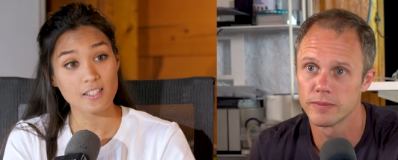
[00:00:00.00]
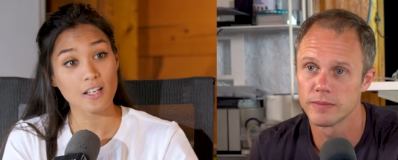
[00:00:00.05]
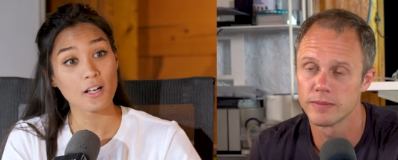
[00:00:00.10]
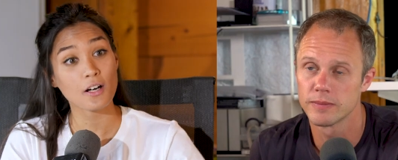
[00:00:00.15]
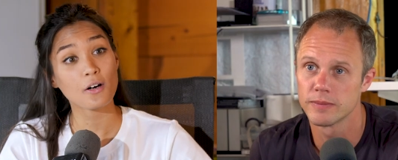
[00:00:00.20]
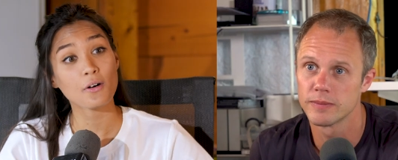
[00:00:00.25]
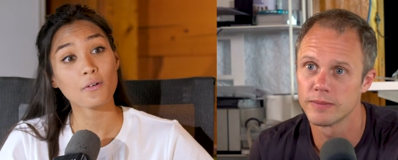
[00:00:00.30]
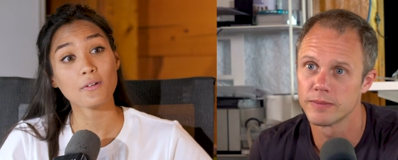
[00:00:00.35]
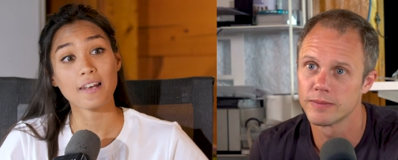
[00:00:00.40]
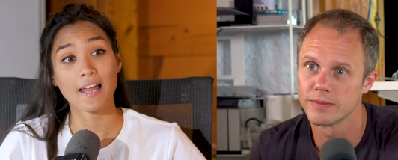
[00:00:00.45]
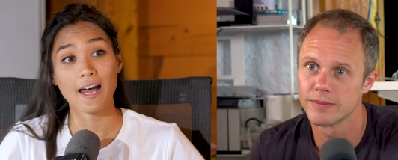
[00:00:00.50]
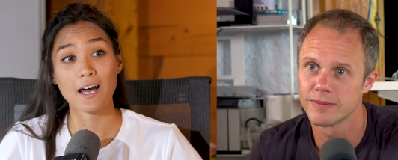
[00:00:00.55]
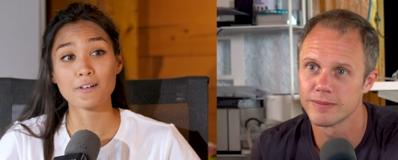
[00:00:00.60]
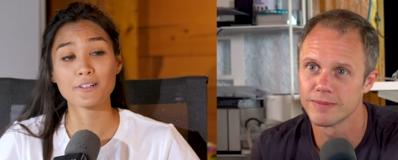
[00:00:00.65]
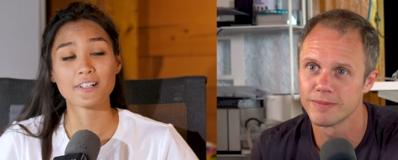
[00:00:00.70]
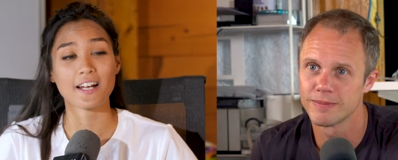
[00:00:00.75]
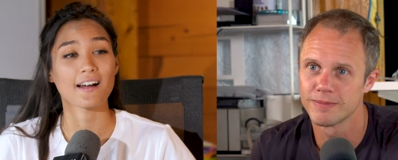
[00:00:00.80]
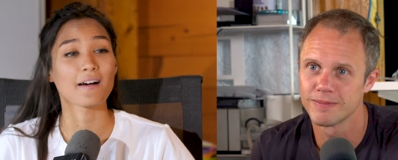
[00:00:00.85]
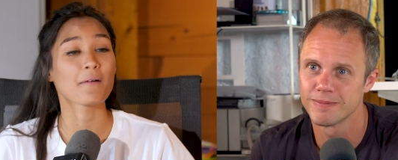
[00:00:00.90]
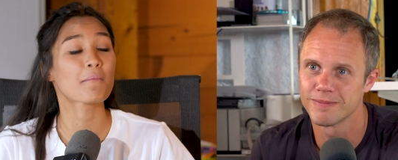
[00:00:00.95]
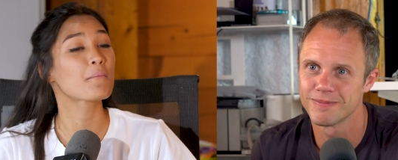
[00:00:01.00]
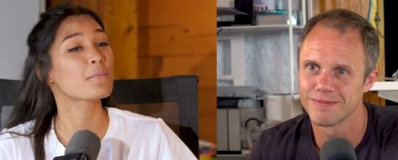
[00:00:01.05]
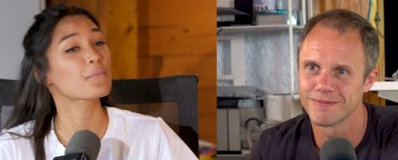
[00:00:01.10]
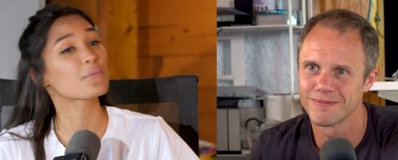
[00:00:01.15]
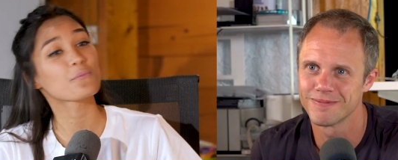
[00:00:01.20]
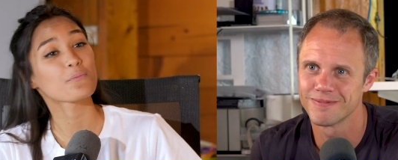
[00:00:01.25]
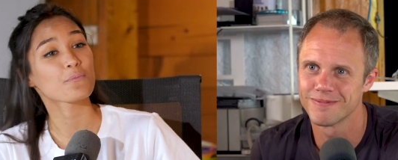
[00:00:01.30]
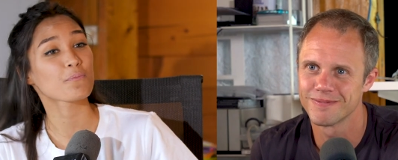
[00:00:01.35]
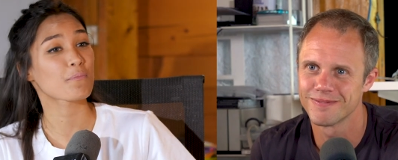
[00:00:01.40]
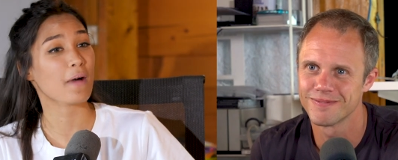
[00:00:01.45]
Speaker 1: So, Laura,
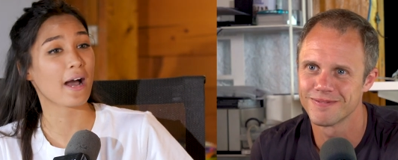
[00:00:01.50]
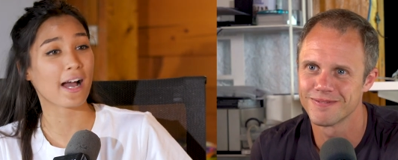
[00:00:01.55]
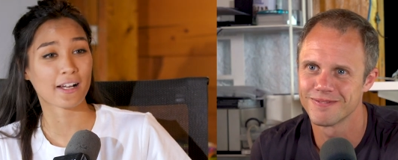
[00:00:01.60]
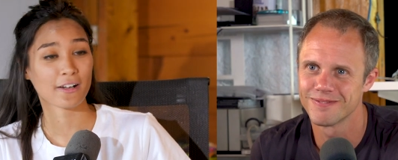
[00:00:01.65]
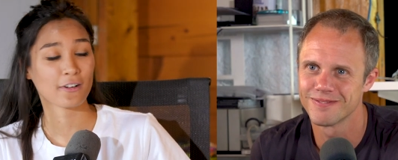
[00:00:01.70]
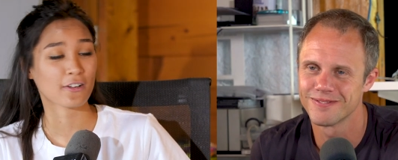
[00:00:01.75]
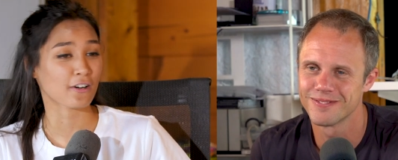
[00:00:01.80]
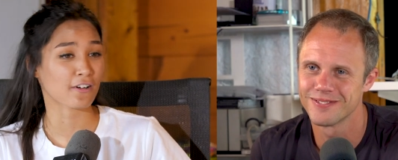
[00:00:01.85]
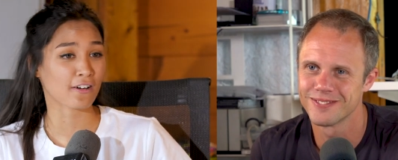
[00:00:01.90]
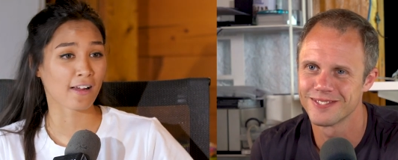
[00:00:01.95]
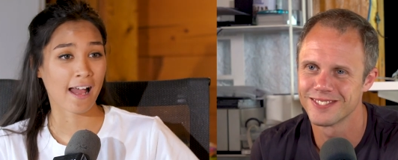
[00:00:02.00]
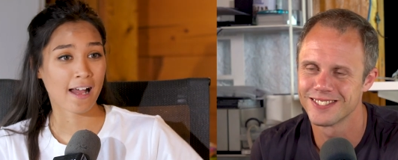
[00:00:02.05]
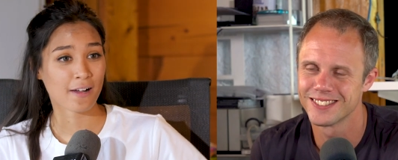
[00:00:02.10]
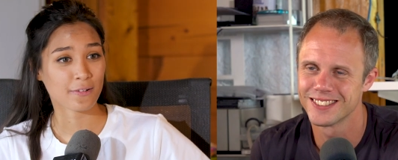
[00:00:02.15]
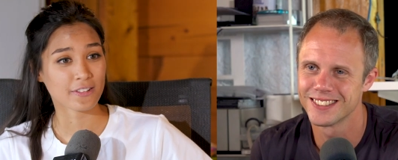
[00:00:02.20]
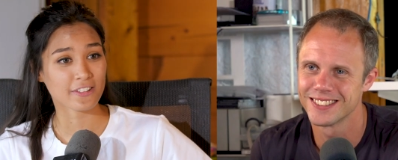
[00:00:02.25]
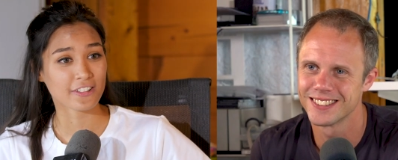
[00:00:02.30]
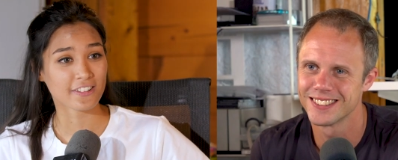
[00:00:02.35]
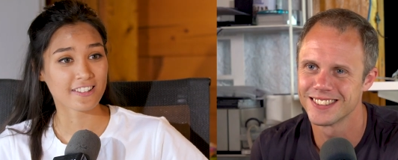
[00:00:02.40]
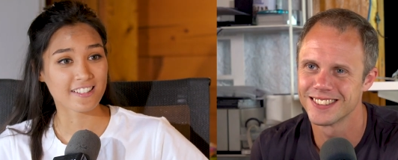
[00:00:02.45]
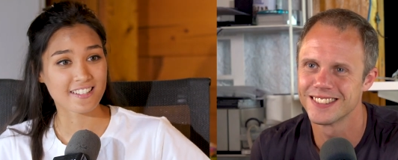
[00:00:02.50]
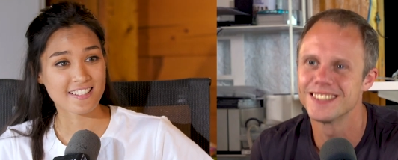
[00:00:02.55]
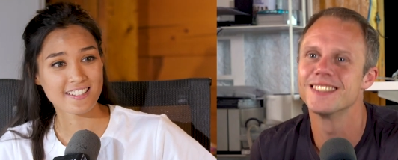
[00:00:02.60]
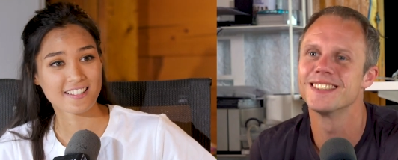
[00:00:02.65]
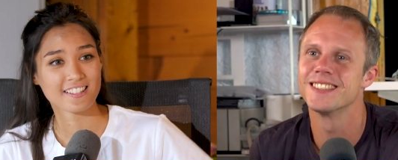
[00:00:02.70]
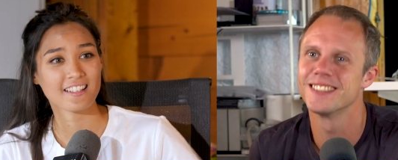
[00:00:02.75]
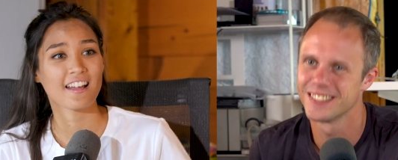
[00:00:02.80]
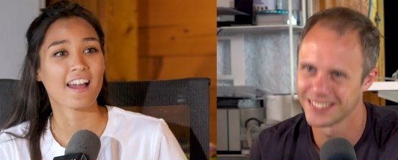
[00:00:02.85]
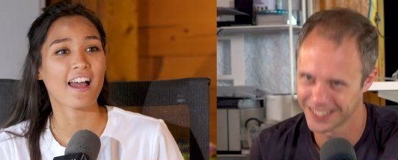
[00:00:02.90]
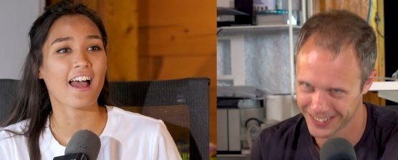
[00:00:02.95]
back on our
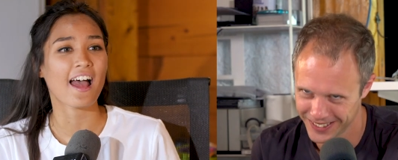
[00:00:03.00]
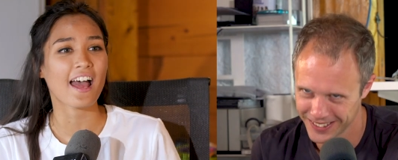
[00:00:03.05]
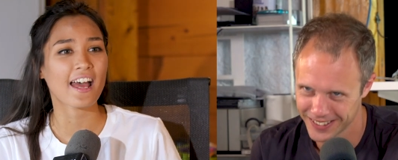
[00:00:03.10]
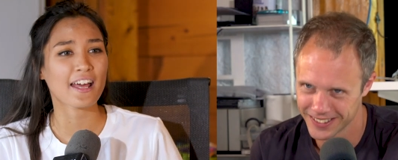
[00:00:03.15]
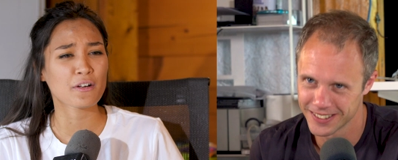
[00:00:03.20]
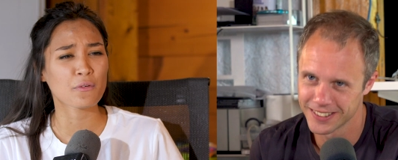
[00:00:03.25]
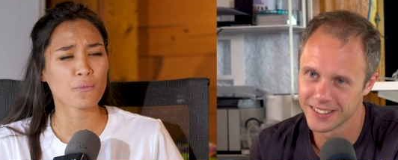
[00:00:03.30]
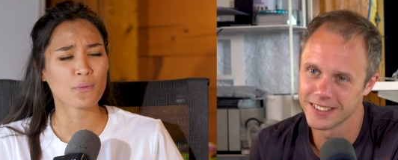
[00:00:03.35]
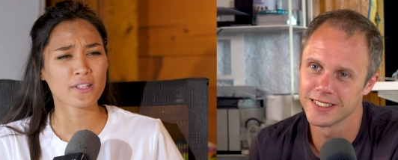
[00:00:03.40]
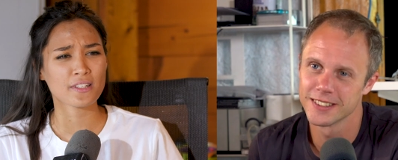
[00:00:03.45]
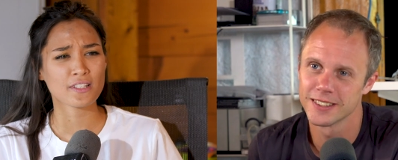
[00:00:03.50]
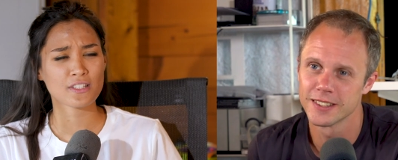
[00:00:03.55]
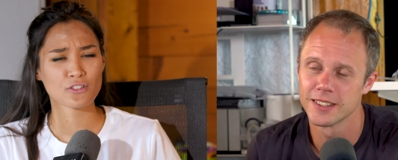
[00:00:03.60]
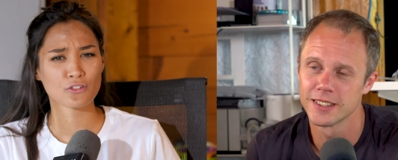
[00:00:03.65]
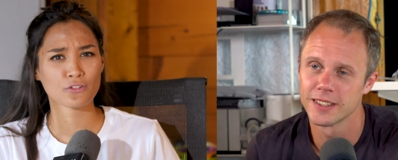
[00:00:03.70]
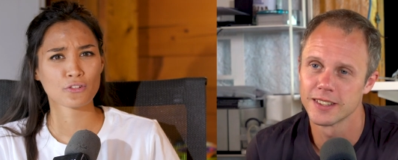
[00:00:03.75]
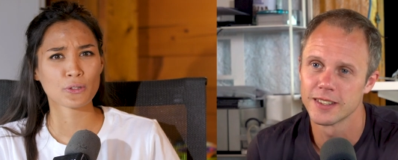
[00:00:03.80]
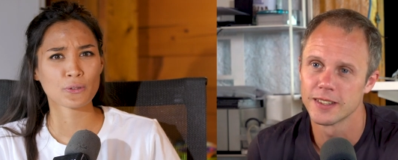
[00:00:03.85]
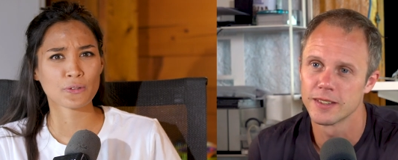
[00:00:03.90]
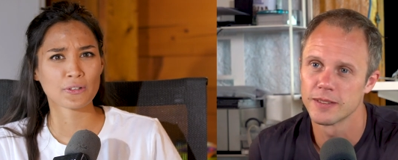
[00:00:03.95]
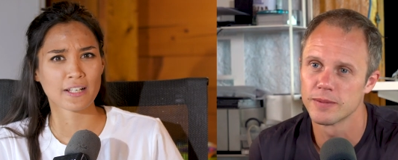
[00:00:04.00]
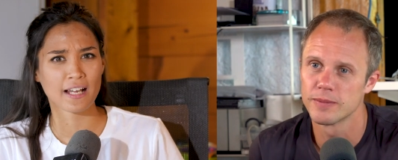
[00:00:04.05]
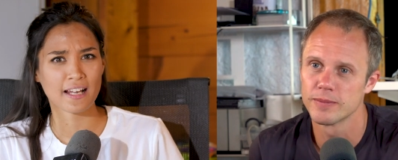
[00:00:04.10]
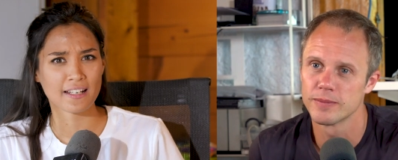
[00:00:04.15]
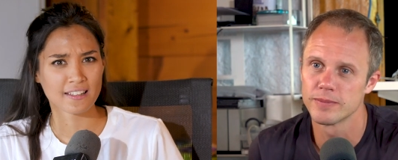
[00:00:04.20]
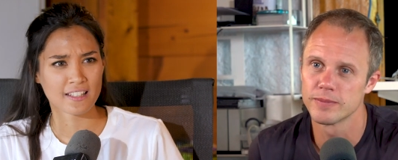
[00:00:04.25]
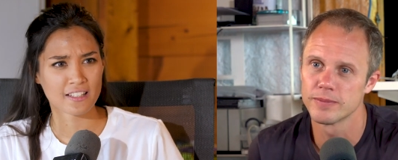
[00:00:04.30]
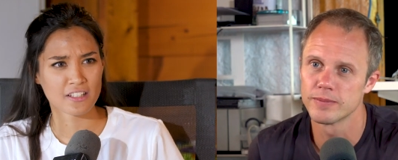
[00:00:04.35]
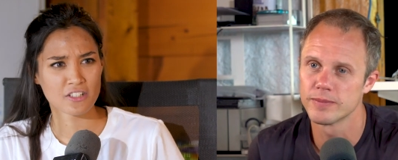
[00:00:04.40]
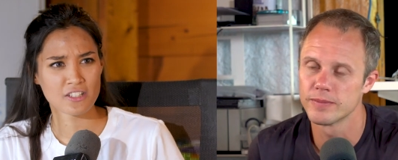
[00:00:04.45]
counters. And with this route, I
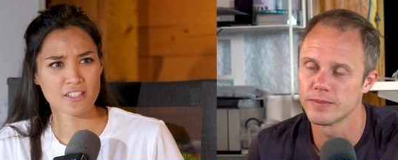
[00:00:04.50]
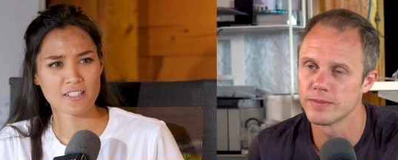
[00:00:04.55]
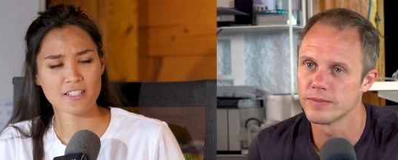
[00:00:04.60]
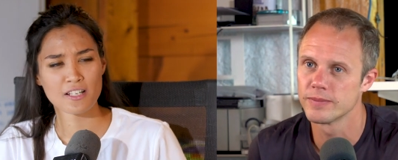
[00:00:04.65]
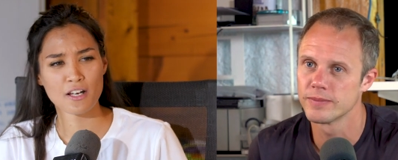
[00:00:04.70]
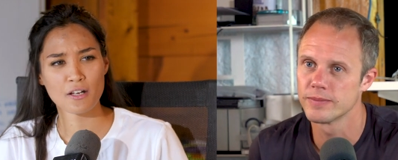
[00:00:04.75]
think she's